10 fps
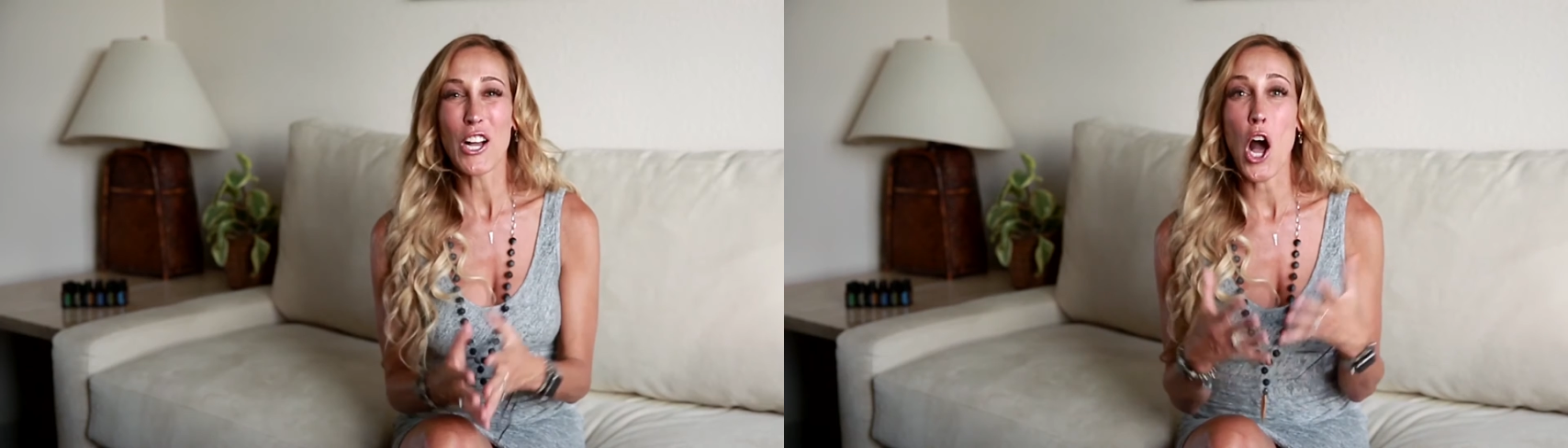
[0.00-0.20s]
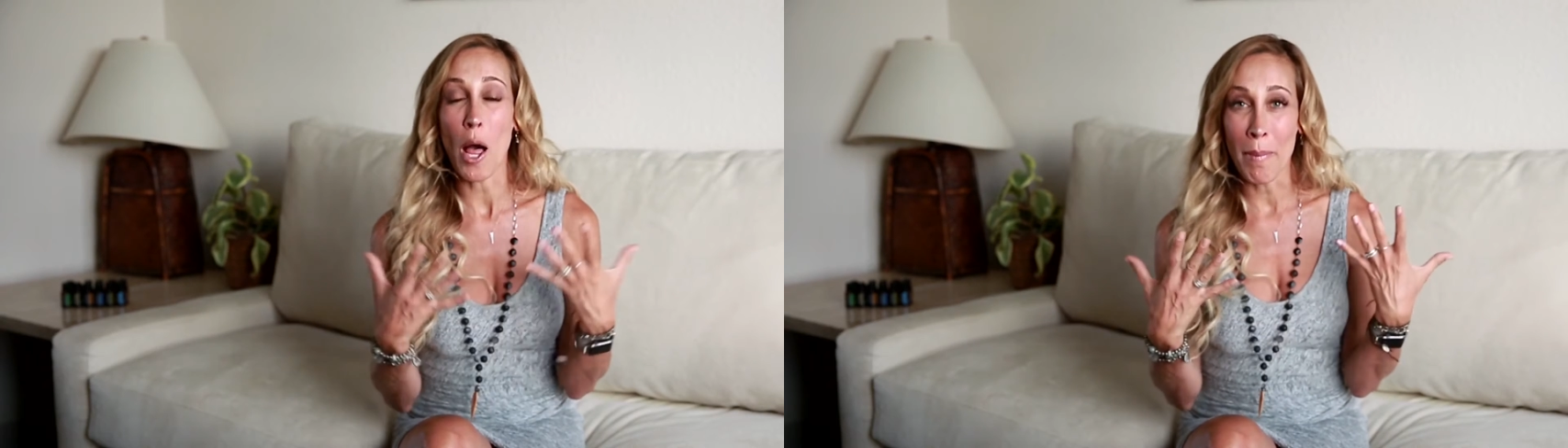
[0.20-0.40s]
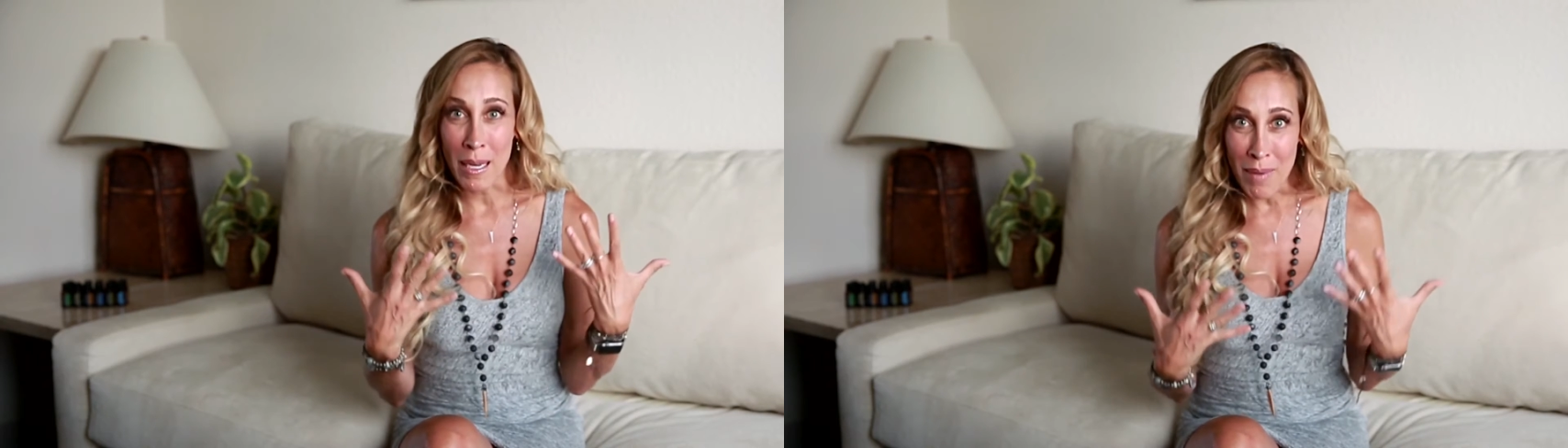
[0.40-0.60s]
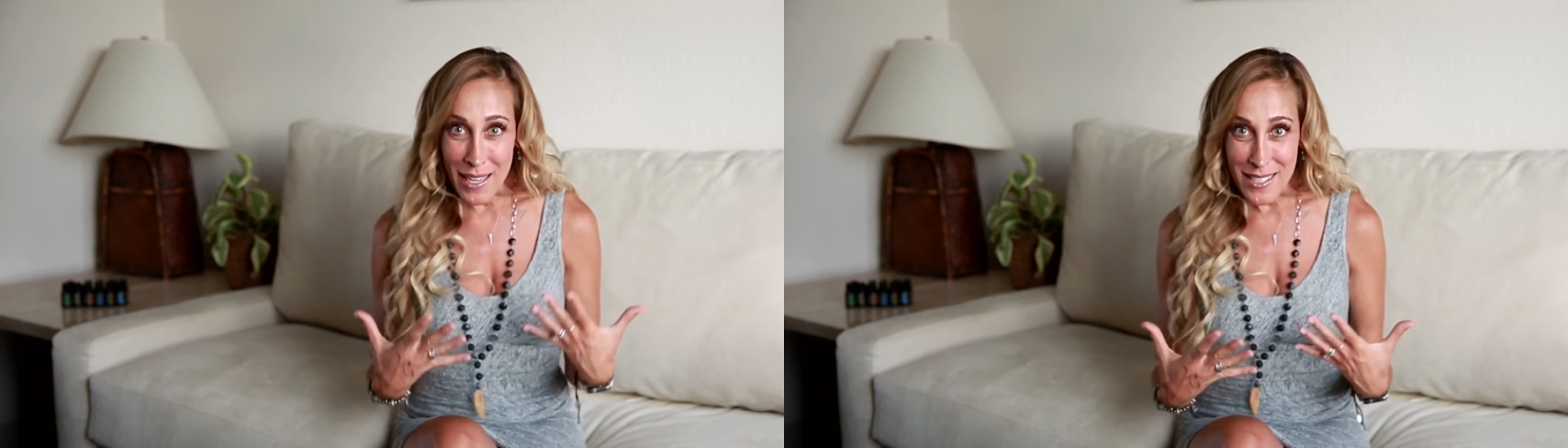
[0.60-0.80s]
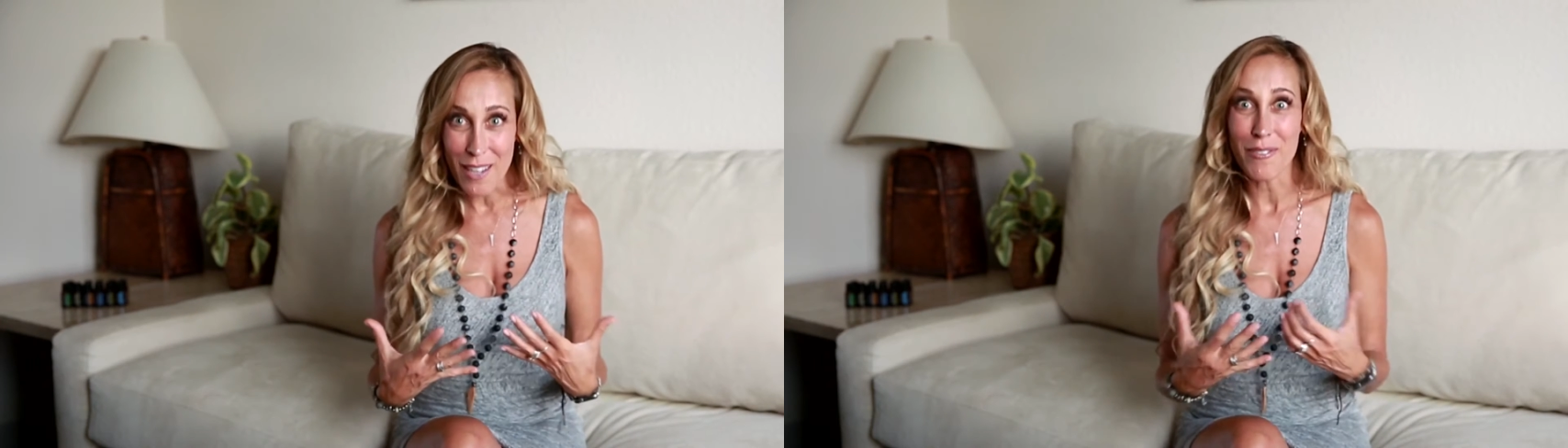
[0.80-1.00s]
calming
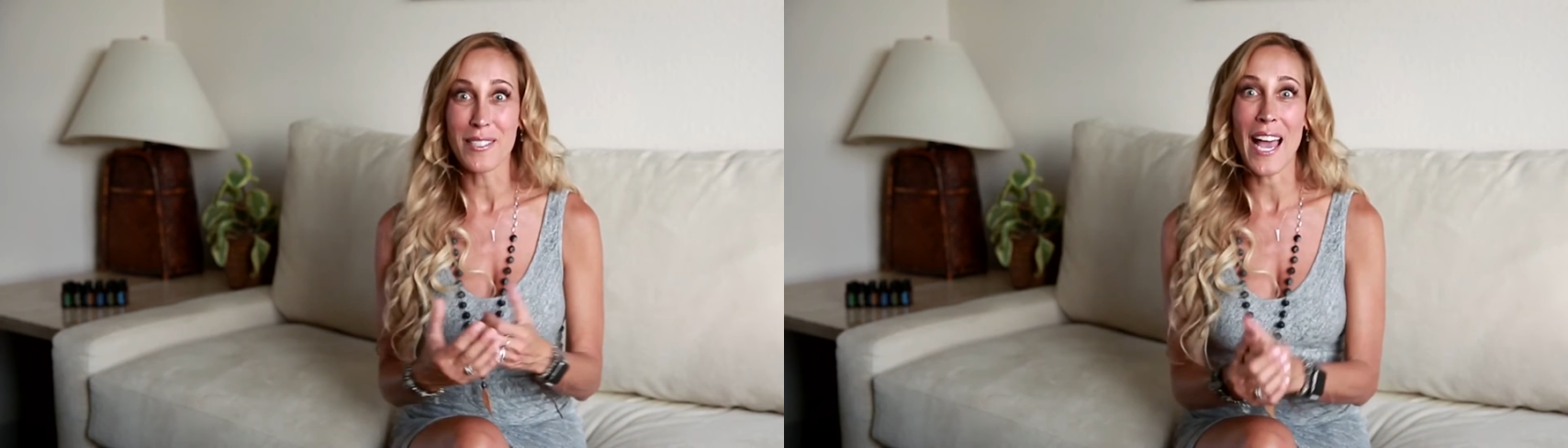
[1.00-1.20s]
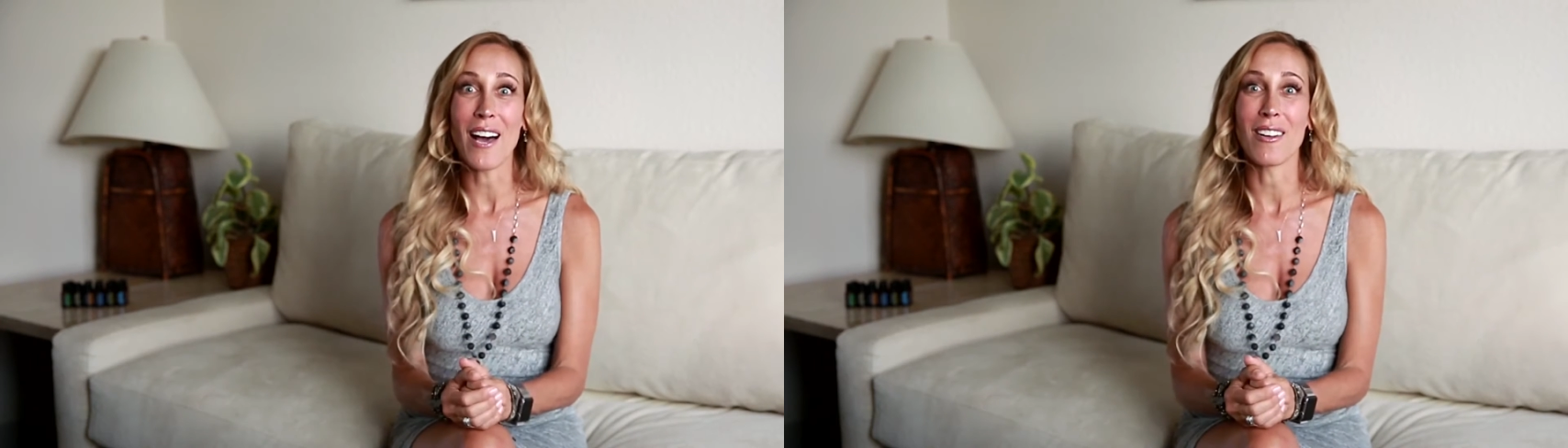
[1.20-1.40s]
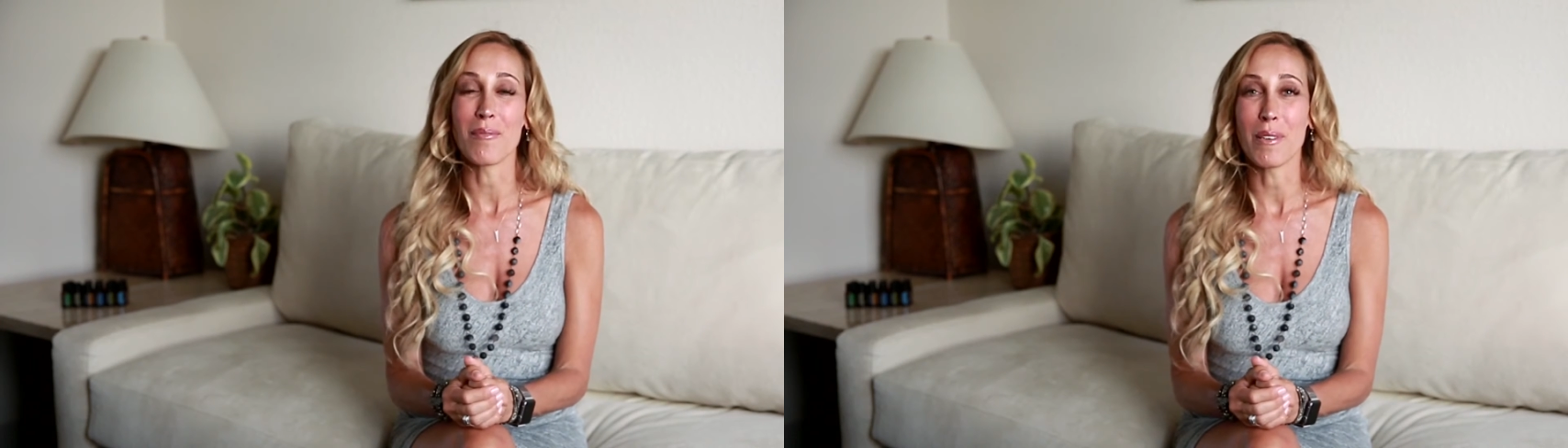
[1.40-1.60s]
myself down